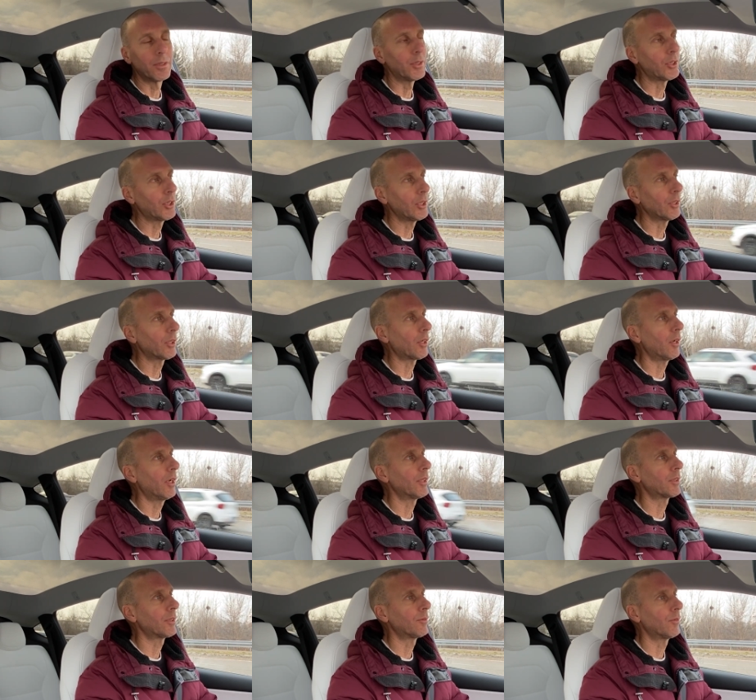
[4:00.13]
the sheer
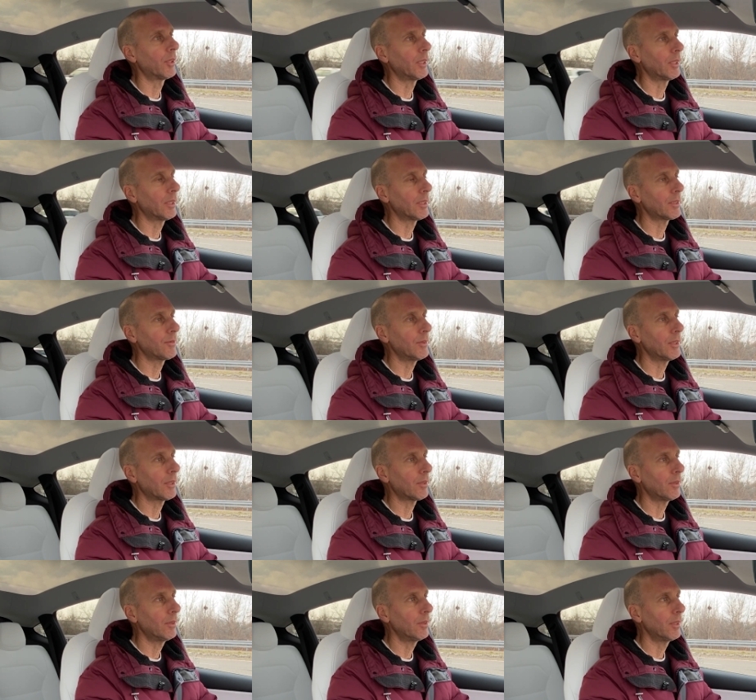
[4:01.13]
cost of running this
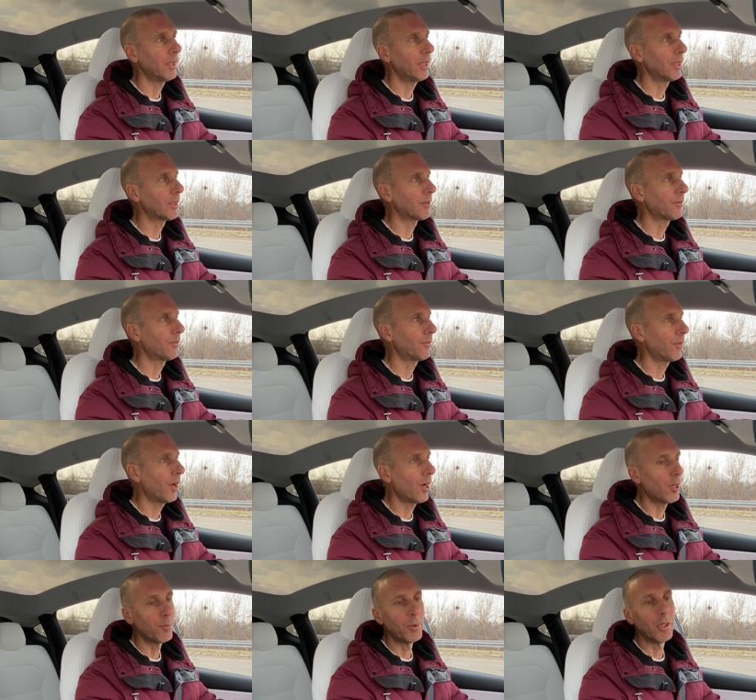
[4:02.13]
vehicle is
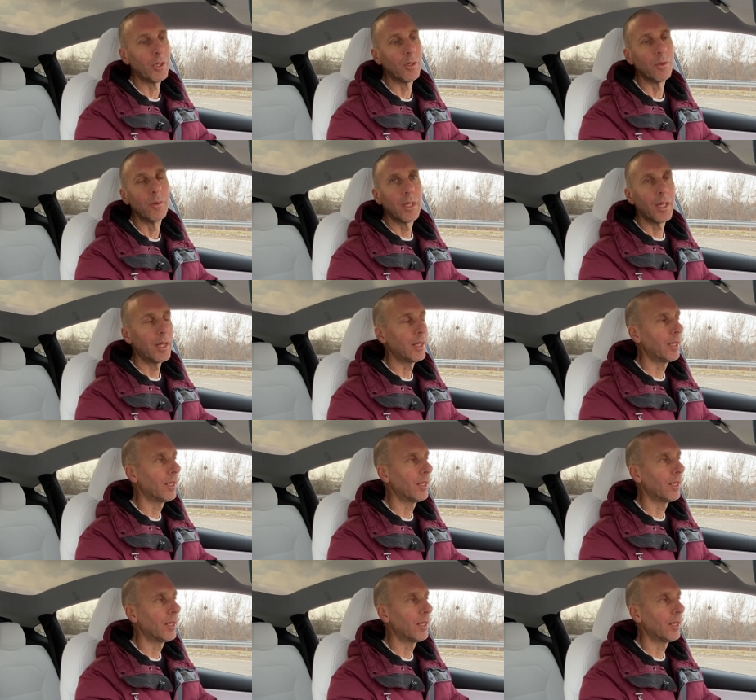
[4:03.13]
far below any